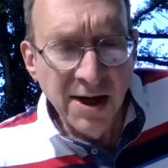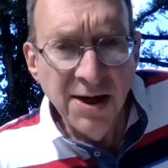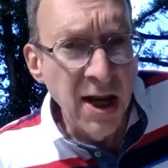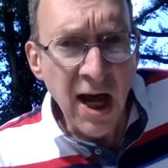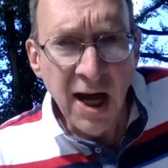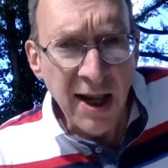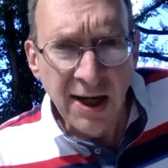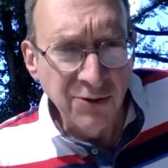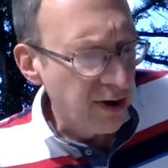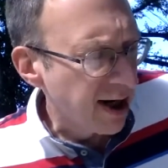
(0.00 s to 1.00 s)
None
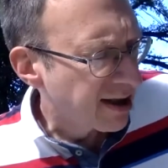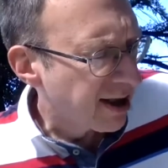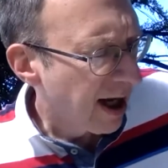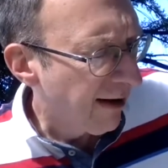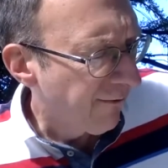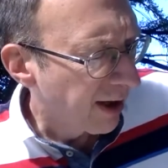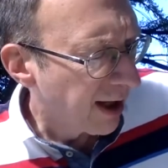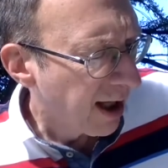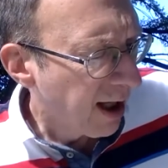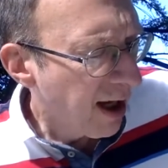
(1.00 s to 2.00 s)
had dressed
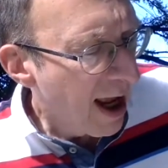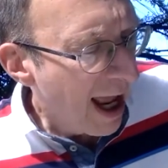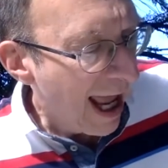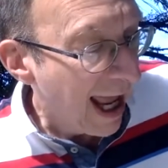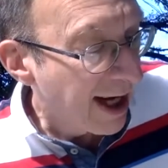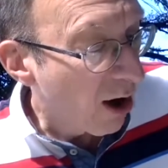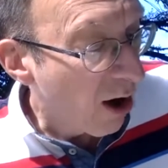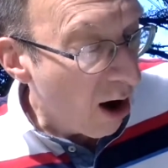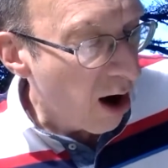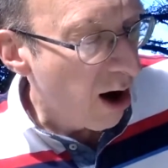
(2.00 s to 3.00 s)
heavily, and
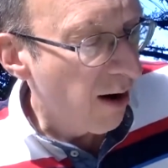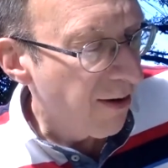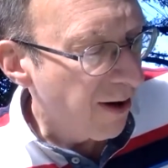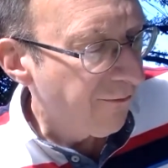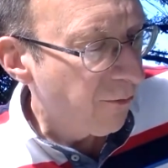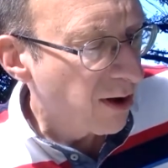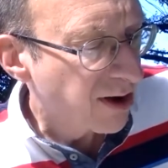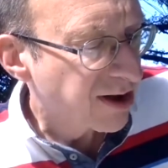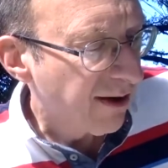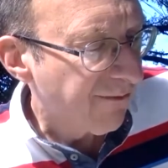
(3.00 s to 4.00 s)
all therefore
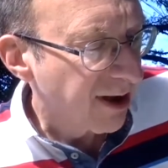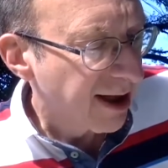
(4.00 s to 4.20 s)
suffered